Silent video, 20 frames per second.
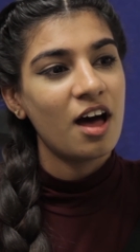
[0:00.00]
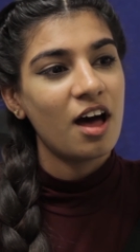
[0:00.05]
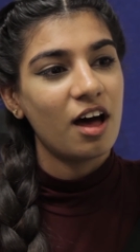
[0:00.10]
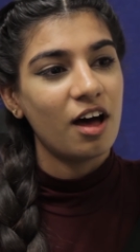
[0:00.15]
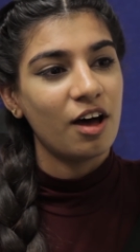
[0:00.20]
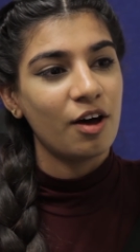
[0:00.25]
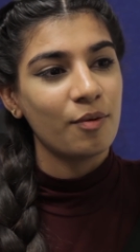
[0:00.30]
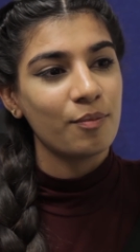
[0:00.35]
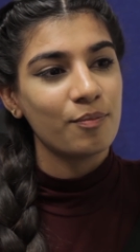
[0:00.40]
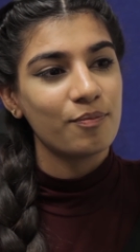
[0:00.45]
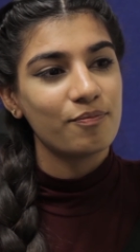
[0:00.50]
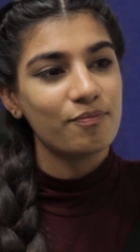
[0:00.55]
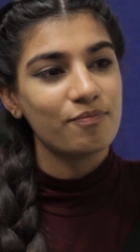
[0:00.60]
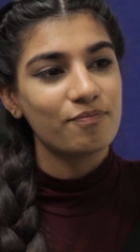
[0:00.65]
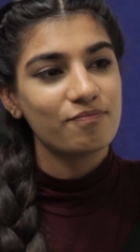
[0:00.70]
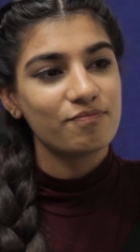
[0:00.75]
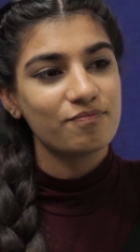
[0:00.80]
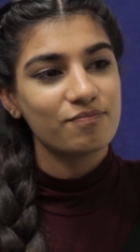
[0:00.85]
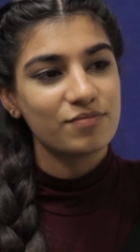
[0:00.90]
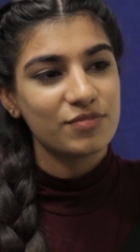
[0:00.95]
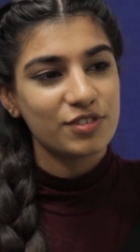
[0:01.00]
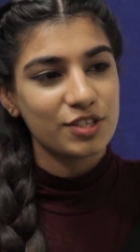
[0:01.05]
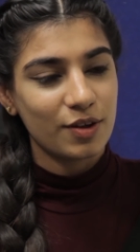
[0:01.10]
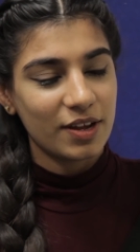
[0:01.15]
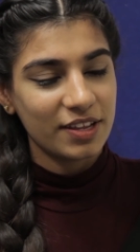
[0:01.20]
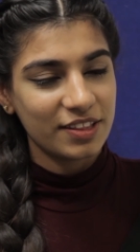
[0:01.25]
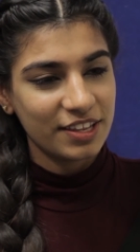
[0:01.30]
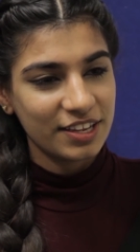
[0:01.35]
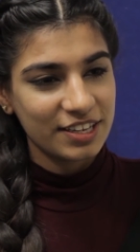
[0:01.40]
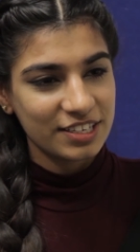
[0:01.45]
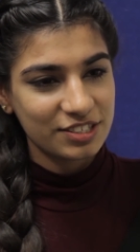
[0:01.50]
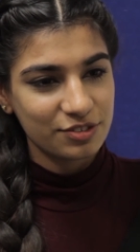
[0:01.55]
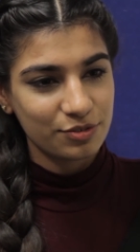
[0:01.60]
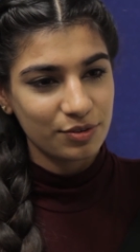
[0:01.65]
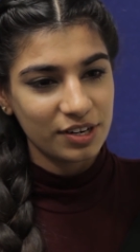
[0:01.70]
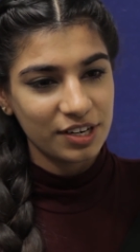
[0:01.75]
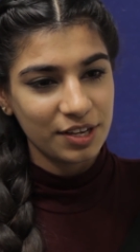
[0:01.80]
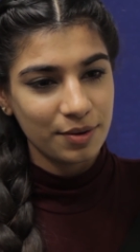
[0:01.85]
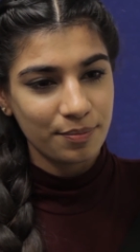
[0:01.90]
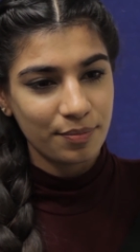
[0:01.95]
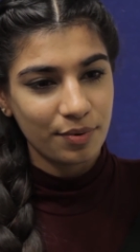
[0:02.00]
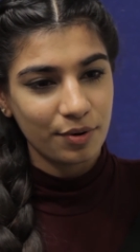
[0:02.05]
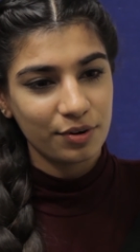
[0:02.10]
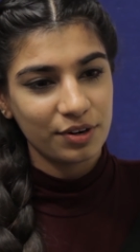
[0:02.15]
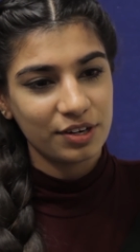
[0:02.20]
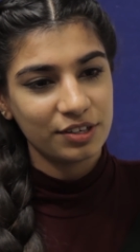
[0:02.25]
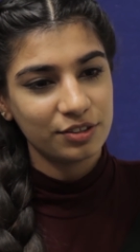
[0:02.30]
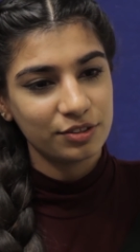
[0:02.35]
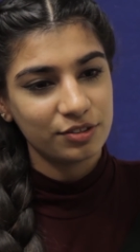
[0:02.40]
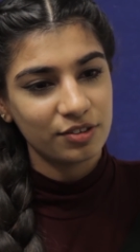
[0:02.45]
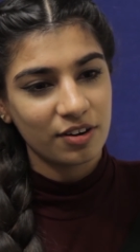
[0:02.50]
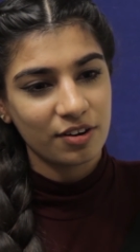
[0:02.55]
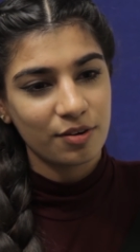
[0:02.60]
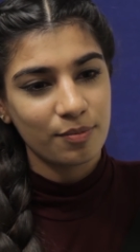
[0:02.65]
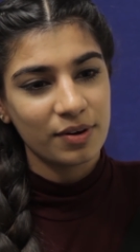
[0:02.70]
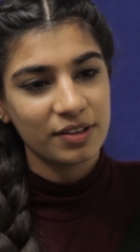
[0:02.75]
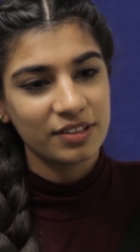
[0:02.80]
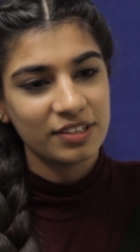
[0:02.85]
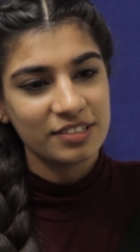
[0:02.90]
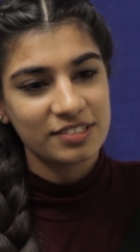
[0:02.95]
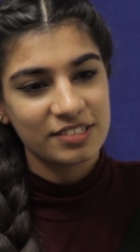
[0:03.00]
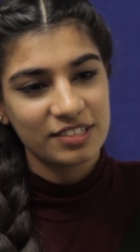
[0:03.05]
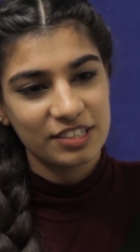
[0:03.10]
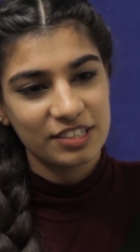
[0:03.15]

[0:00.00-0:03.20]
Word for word: Um, so I think it's really important to talk about these